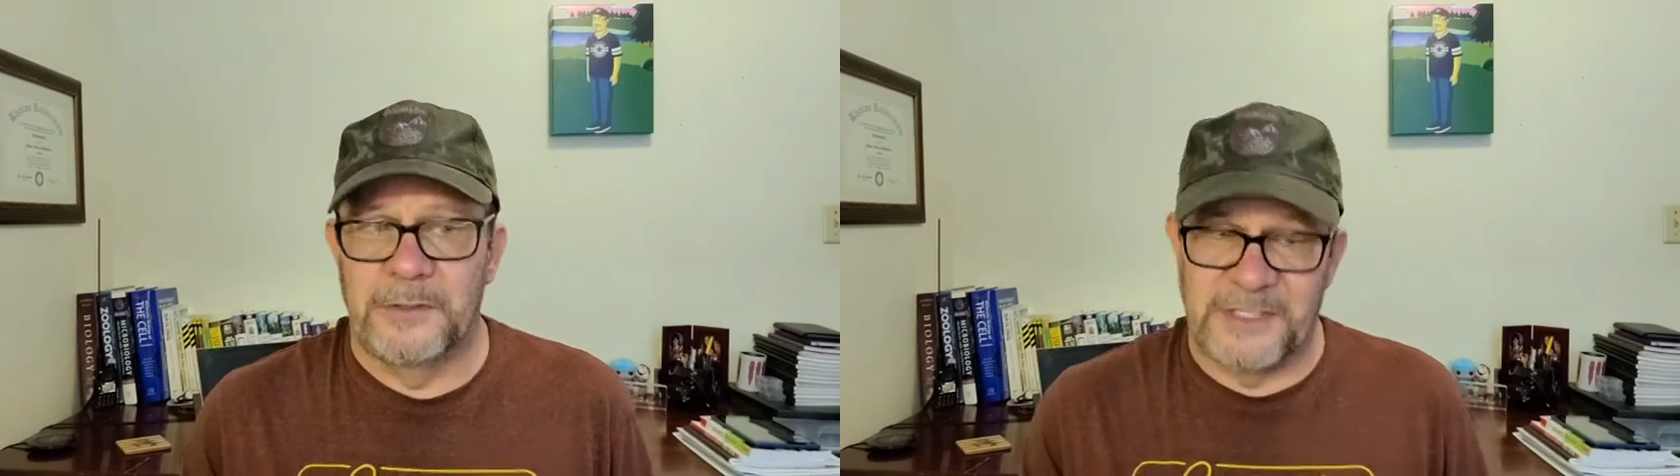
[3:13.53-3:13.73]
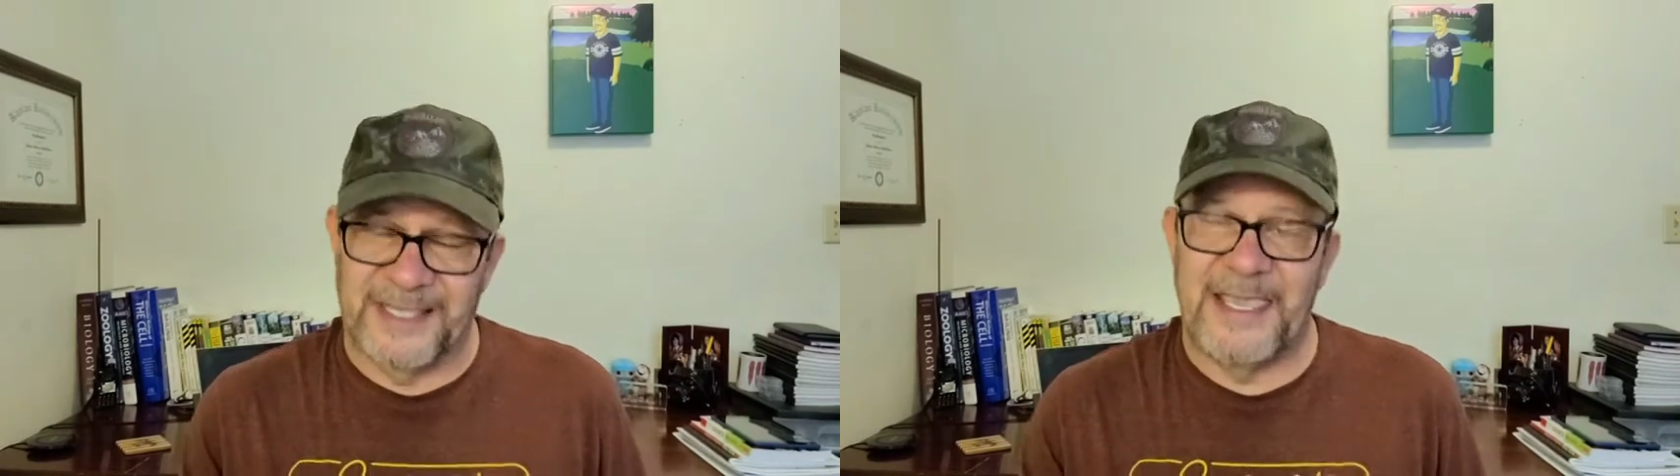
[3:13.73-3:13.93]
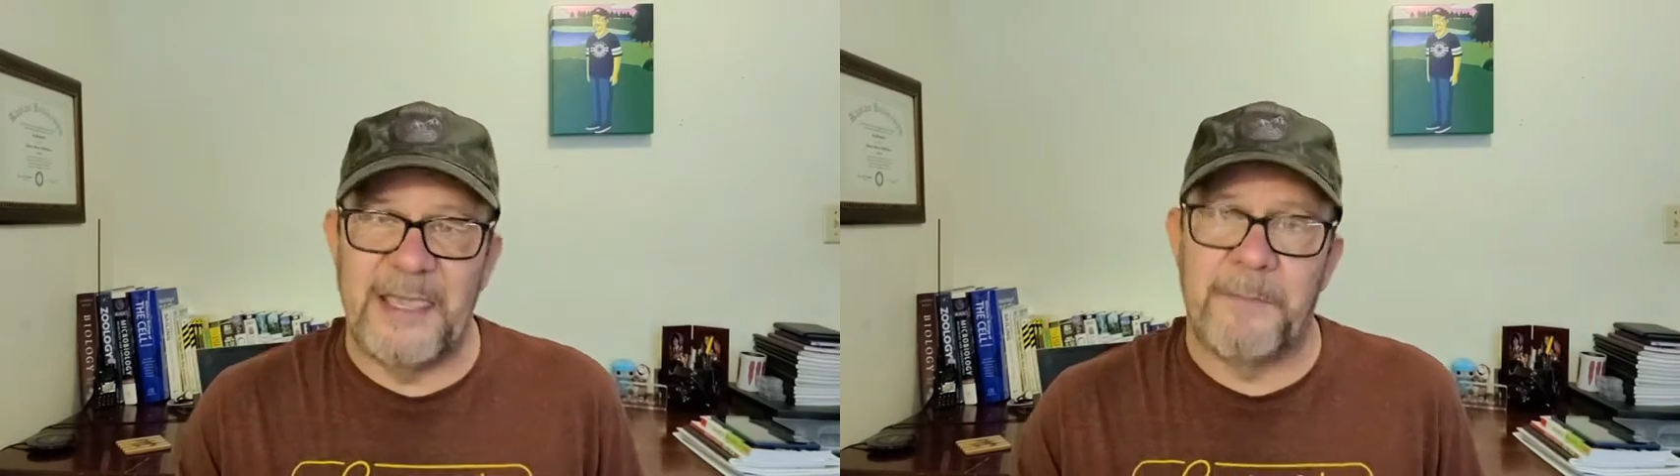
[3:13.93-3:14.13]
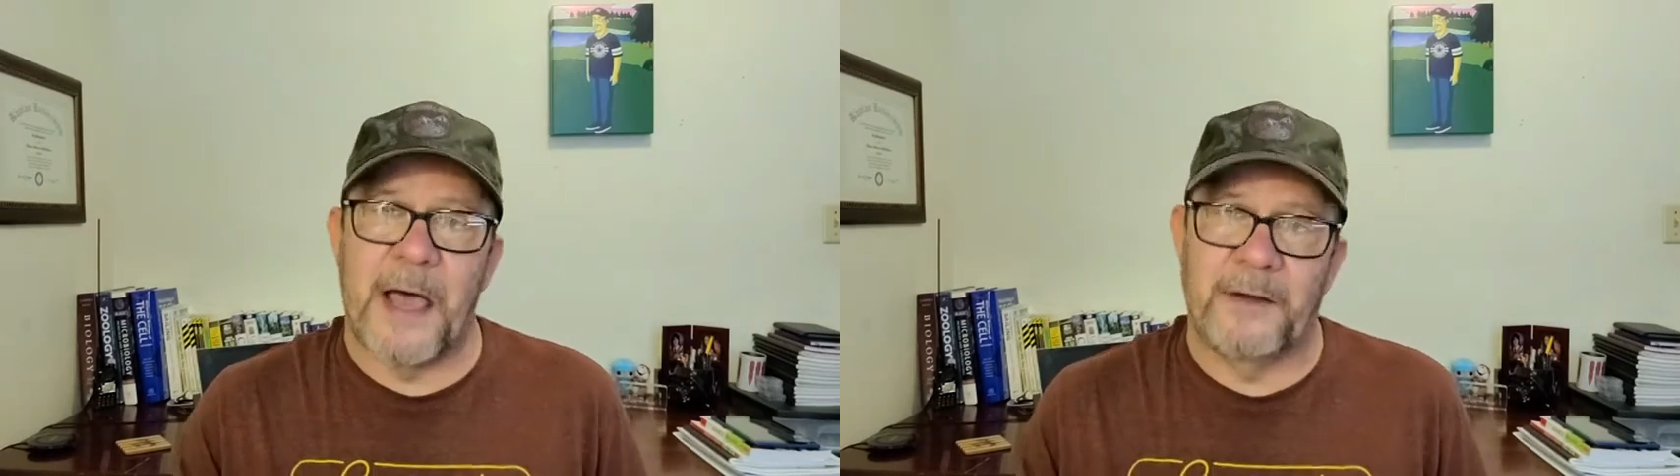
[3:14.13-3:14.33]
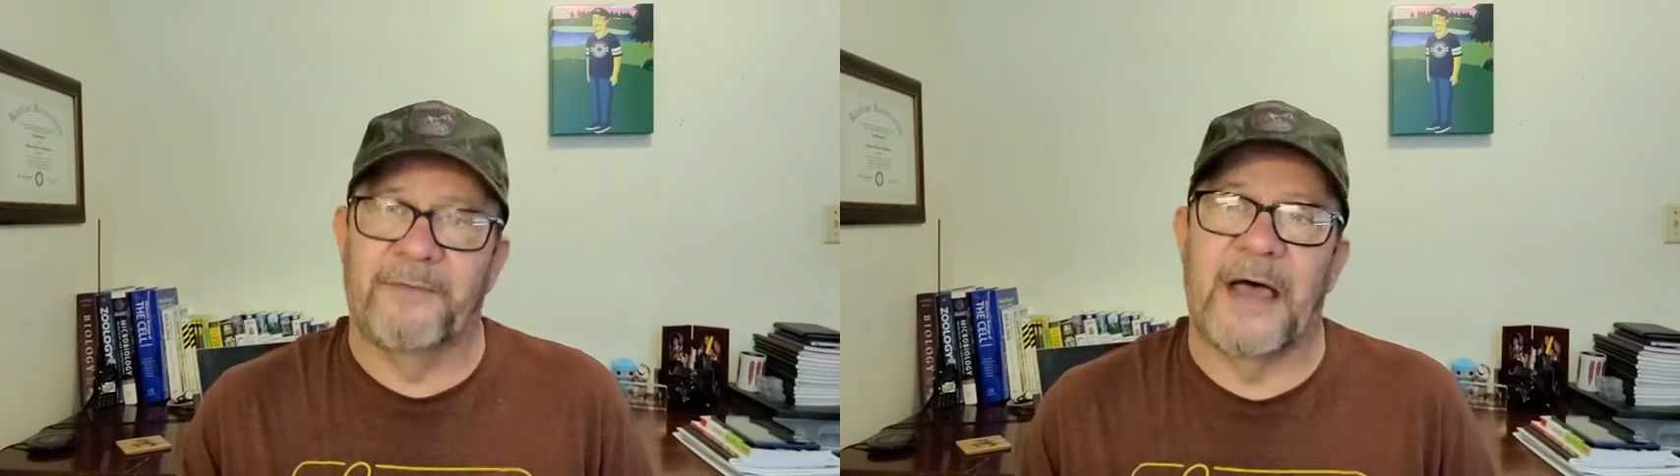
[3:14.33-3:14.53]
to keep
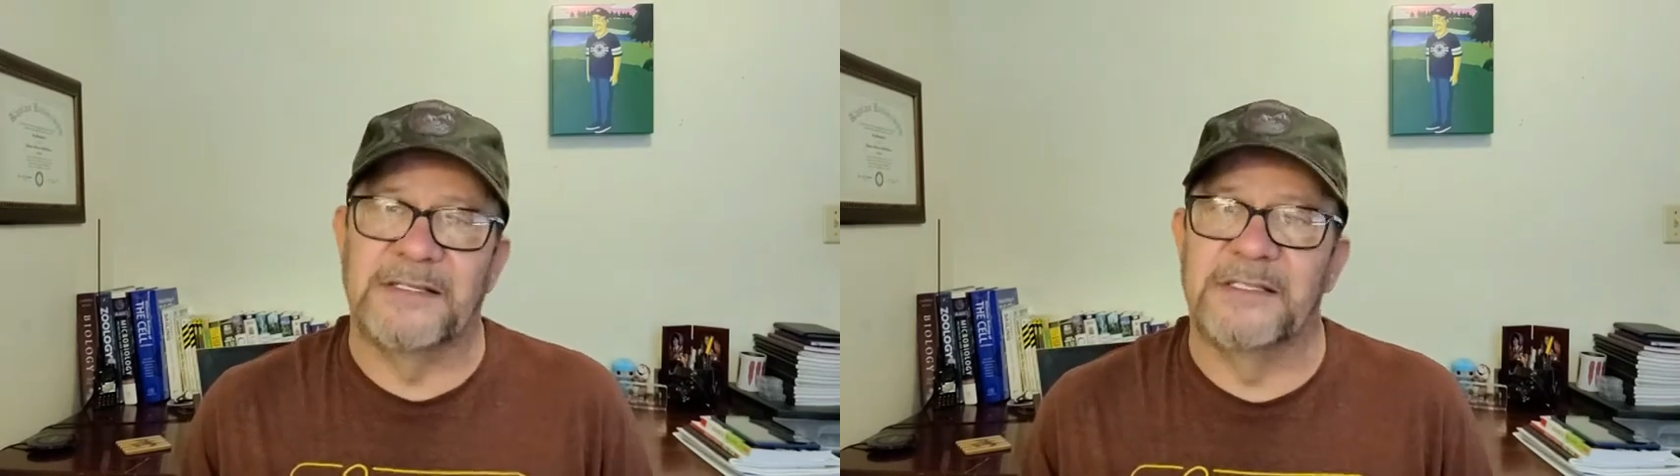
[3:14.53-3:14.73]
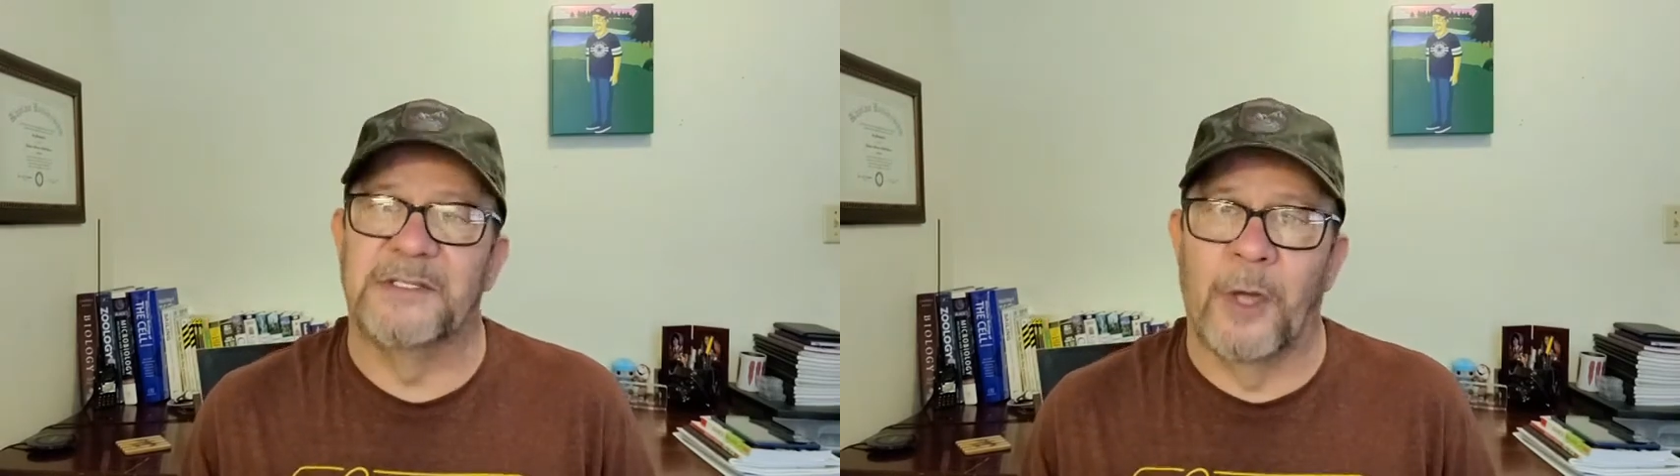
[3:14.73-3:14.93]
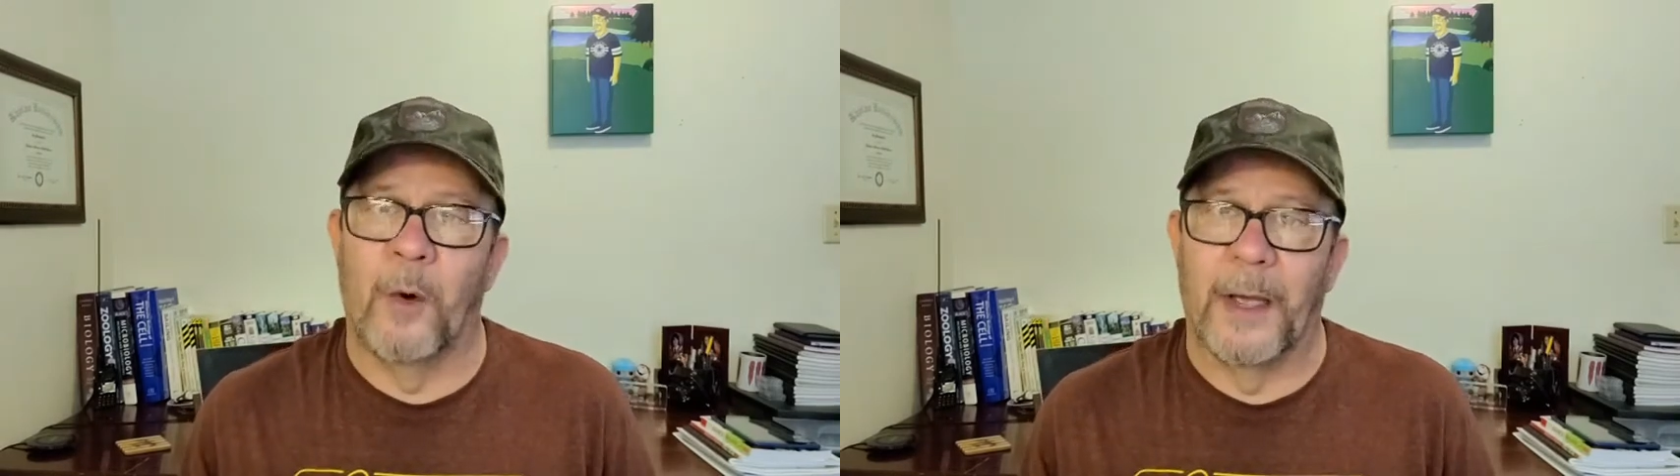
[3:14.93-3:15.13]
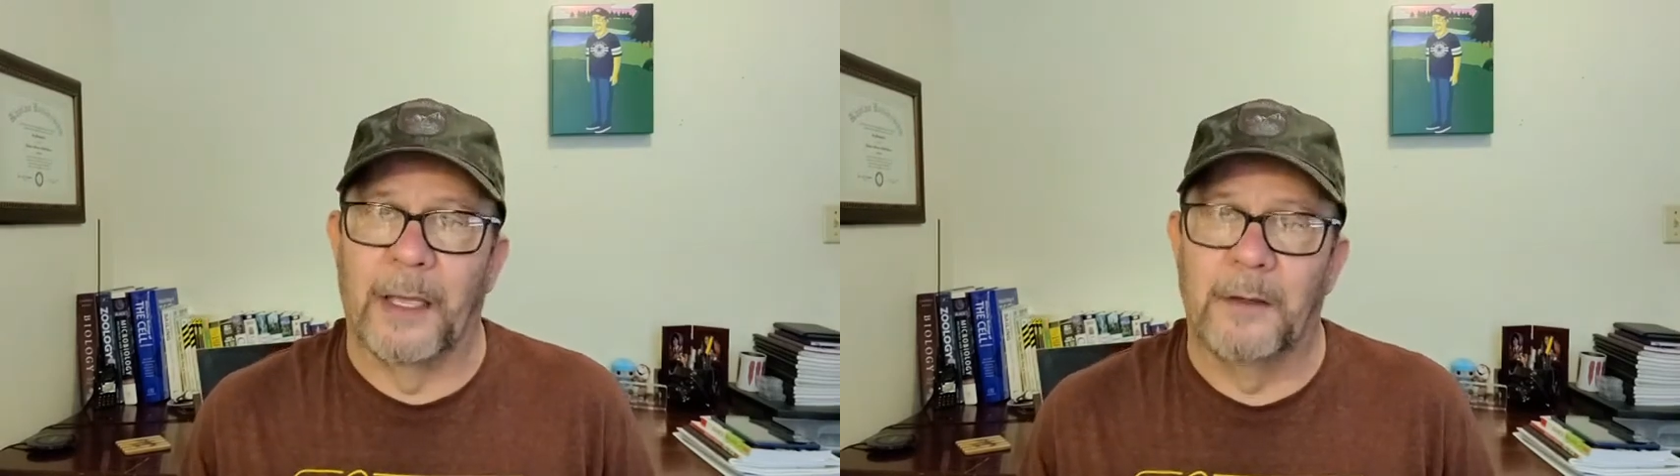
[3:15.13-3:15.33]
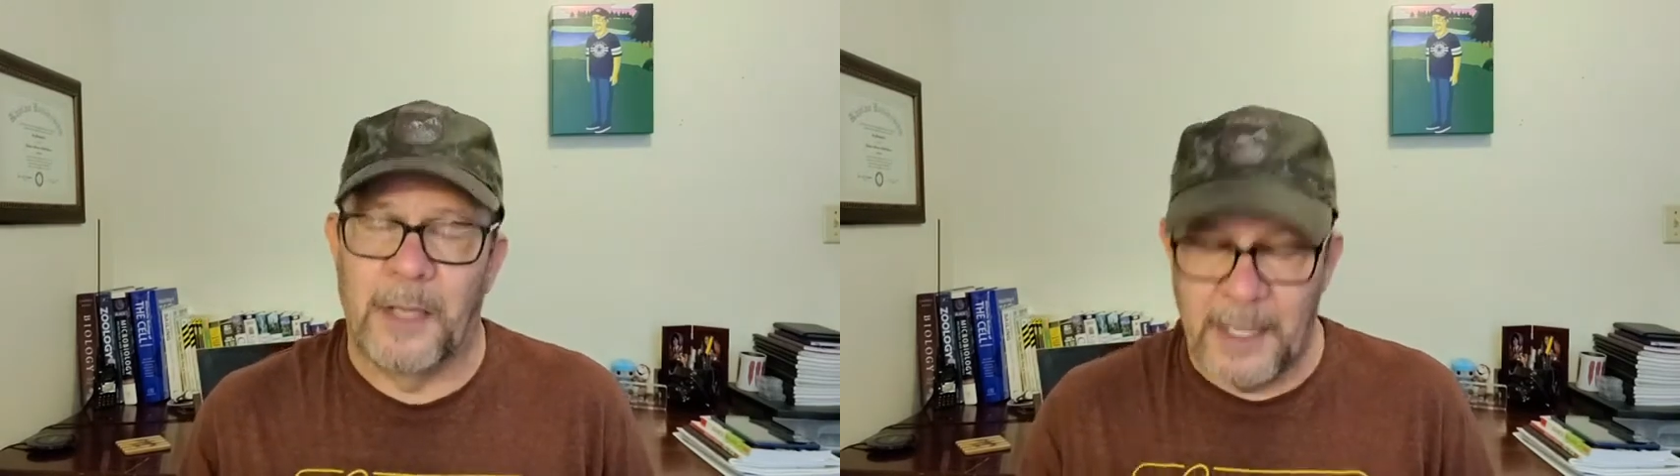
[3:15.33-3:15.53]
my devices going.